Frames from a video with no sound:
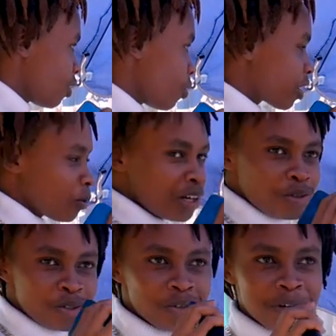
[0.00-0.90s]
Okay, why
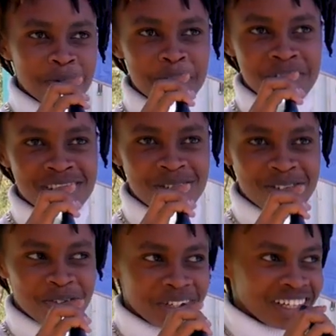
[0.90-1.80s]
do sugar mummies look
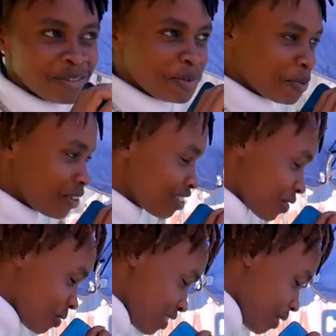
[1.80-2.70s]
for young people? It's
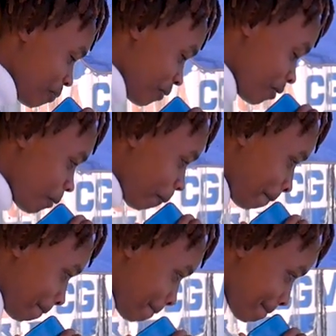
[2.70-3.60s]
because they perform.
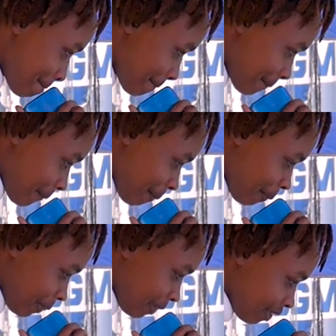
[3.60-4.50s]
Yeah, because they
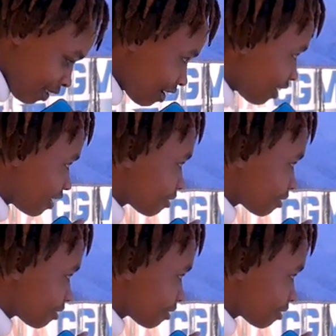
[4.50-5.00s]
perform. Yeah.